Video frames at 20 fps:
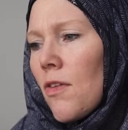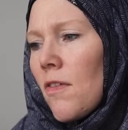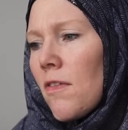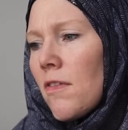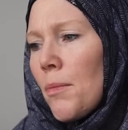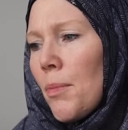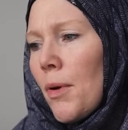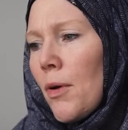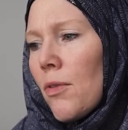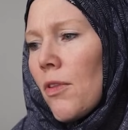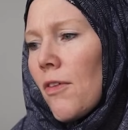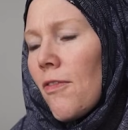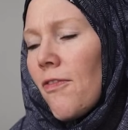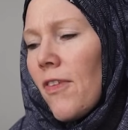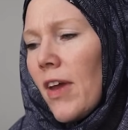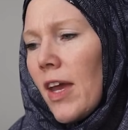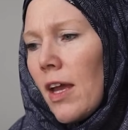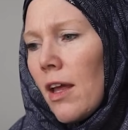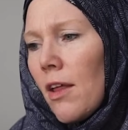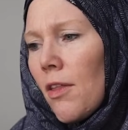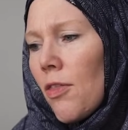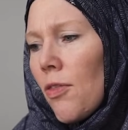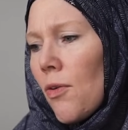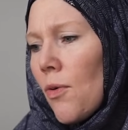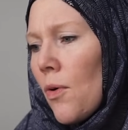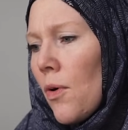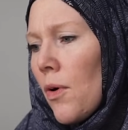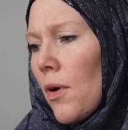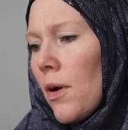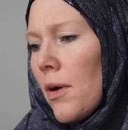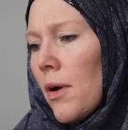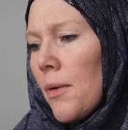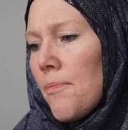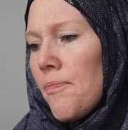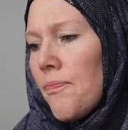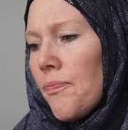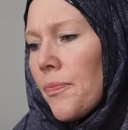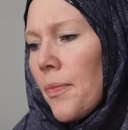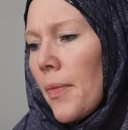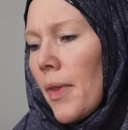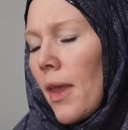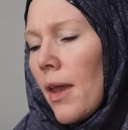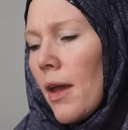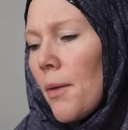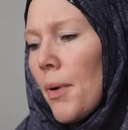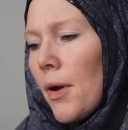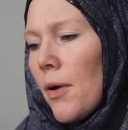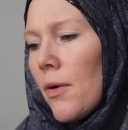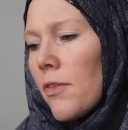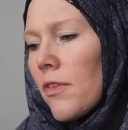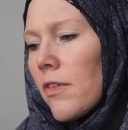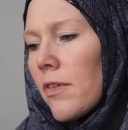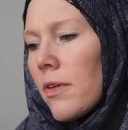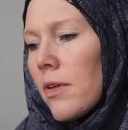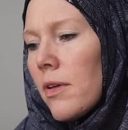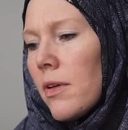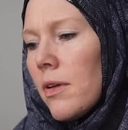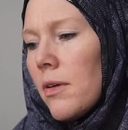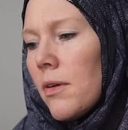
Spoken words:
just about the faith or about